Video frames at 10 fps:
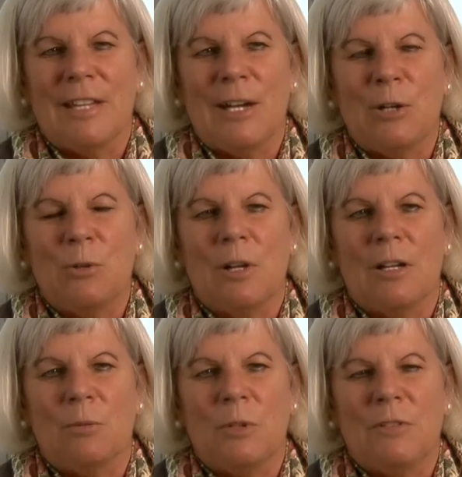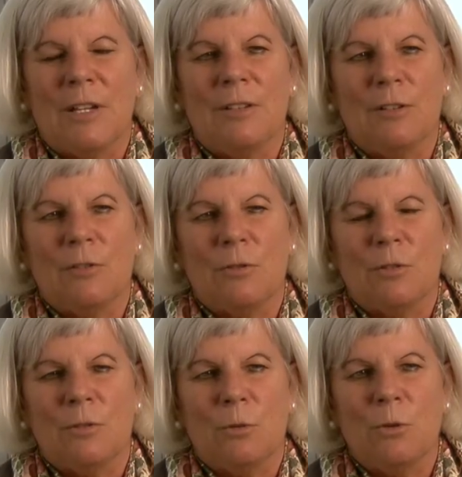now uh, we've done this
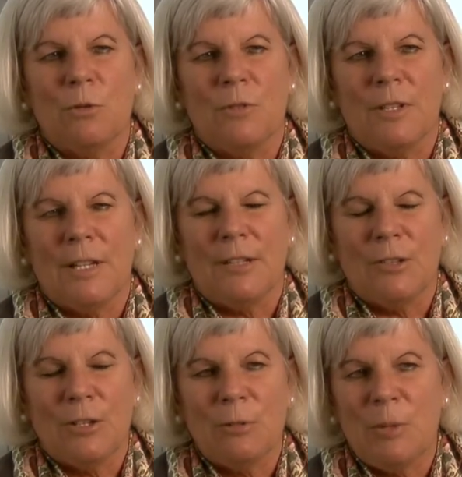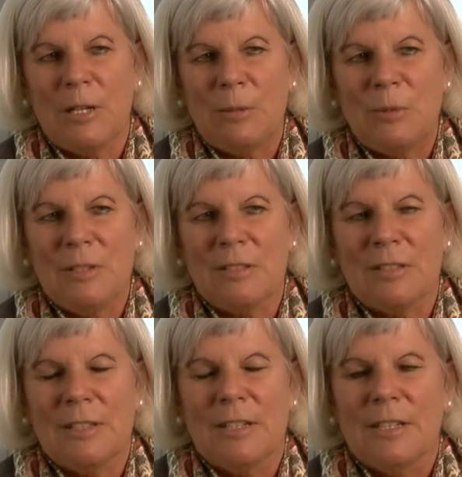for all of the HR department,
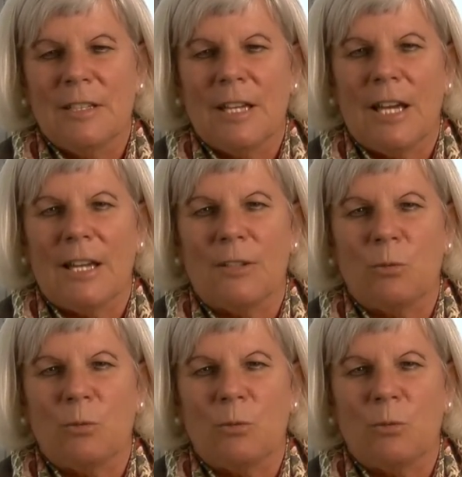and